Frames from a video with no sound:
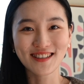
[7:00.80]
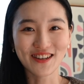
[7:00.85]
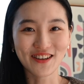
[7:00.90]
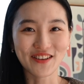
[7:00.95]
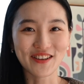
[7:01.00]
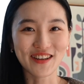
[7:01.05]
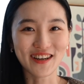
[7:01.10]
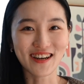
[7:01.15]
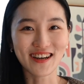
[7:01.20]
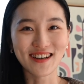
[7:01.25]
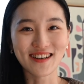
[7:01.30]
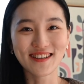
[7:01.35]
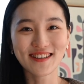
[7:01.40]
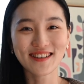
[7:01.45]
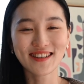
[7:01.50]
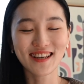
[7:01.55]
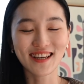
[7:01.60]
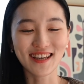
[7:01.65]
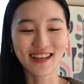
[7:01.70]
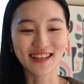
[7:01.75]
going
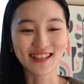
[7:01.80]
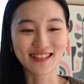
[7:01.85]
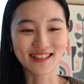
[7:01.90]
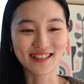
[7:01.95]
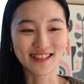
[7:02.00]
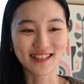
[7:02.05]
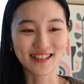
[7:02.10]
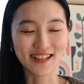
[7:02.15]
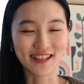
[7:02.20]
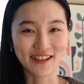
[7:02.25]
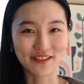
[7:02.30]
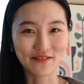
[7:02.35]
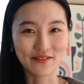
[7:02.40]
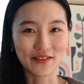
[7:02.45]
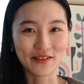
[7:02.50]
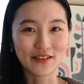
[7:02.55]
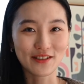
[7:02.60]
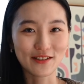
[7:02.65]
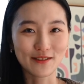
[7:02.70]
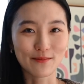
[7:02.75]
on, and in a
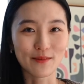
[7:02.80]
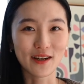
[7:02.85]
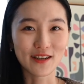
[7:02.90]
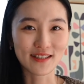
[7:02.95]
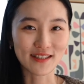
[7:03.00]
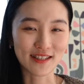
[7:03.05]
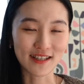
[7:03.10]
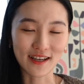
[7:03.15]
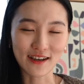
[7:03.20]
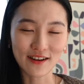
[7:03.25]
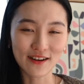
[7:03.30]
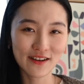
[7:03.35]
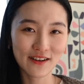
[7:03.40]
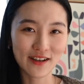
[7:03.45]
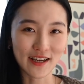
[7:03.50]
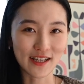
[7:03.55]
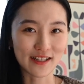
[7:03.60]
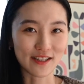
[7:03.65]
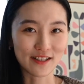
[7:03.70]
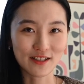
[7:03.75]
very small scale
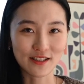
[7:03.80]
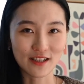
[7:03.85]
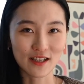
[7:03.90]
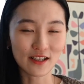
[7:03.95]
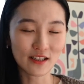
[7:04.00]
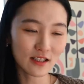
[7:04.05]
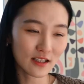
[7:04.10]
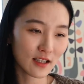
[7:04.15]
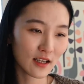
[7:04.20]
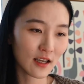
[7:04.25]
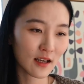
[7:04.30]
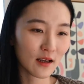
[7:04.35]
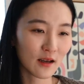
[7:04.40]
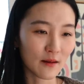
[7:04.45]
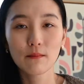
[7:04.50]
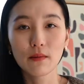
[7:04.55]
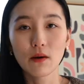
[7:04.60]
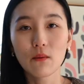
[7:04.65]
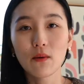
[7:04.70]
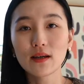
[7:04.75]
at the start.
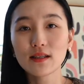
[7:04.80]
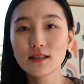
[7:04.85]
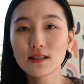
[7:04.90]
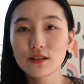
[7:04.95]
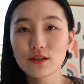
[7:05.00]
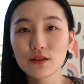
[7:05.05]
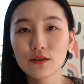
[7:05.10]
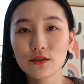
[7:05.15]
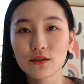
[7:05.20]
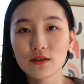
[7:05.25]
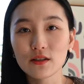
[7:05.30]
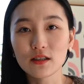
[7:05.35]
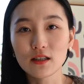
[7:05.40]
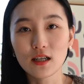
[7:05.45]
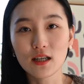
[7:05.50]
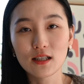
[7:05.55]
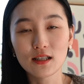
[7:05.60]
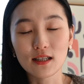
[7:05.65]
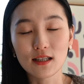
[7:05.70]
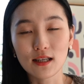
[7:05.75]
But once you
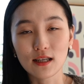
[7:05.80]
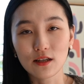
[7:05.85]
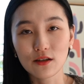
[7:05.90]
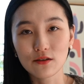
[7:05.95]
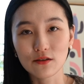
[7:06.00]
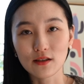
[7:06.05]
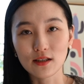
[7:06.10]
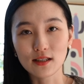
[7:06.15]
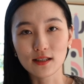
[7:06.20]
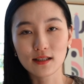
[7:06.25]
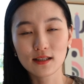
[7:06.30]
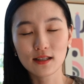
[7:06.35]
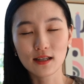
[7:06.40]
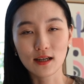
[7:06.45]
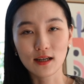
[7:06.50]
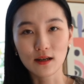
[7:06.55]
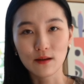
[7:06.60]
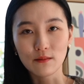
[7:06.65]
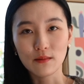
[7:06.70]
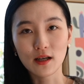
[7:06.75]
start the increase
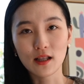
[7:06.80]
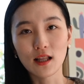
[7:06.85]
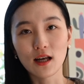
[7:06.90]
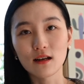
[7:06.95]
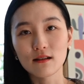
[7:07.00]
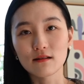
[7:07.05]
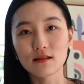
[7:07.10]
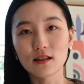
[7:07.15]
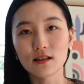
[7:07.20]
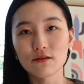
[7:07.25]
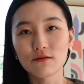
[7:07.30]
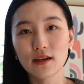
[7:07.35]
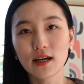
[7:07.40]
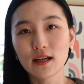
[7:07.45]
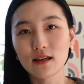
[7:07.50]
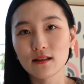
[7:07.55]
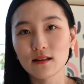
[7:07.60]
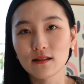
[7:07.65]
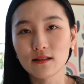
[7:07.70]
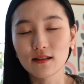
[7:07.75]
along the
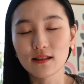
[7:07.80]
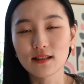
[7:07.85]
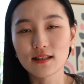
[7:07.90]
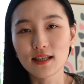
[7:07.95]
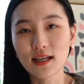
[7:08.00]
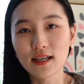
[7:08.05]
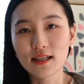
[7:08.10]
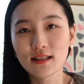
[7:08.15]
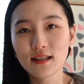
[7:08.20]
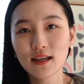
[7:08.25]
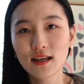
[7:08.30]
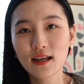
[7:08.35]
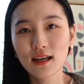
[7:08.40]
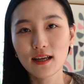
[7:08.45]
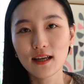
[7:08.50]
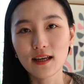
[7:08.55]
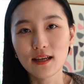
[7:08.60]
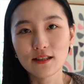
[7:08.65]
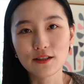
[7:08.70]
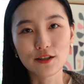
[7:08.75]
raglan side,
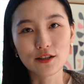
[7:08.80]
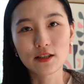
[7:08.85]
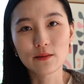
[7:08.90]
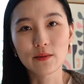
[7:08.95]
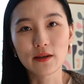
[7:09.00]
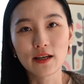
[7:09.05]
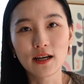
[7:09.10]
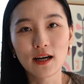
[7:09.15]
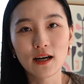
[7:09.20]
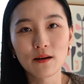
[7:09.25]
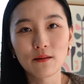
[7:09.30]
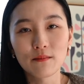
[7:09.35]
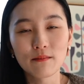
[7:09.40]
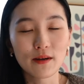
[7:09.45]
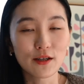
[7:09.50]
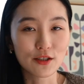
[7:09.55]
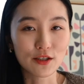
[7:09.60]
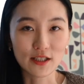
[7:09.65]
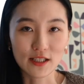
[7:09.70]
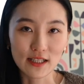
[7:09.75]
it just becomes
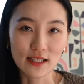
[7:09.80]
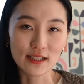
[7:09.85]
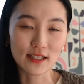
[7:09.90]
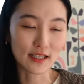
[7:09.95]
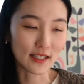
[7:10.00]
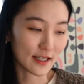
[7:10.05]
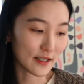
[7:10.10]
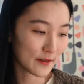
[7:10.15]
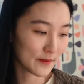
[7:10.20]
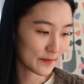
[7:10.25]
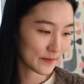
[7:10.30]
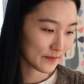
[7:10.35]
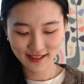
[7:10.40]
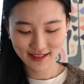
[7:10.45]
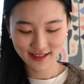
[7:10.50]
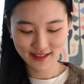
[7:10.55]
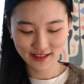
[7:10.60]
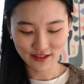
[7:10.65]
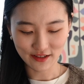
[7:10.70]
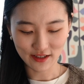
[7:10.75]
much easier.
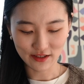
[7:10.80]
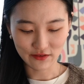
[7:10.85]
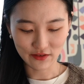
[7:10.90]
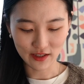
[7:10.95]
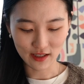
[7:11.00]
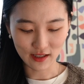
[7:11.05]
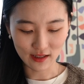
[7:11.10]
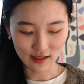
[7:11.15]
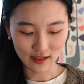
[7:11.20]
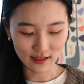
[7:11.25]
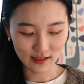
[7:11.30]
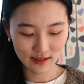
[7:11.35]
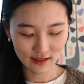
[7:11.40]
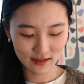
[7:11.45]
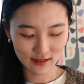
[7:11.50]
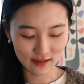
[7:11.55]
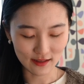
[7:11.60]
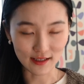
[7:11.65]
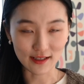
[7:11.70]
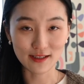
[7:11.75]
So I really like
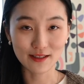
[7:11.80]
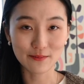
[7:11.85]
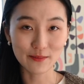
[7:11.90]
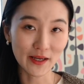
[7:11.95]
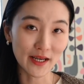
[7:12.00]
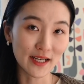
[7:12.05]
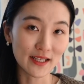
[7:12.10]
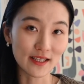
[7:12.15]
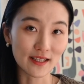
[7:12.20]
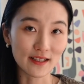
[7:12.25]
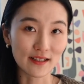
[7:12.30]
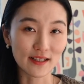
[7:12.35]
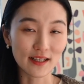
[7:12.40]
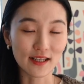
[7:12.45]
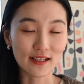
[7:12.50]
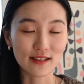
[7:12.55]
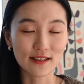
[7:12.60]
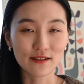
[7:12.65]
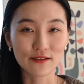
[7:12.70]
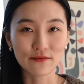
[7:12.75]
this pattern.
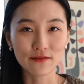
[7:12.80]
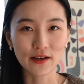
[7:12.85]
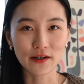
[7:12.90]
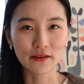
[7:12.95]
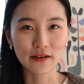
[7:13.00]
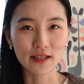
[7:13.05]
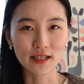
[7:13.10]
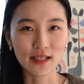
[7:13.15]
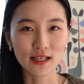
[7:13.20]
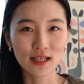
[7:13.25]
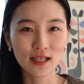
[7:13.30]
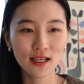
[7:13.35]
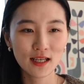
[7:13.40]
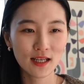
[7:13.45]
It's very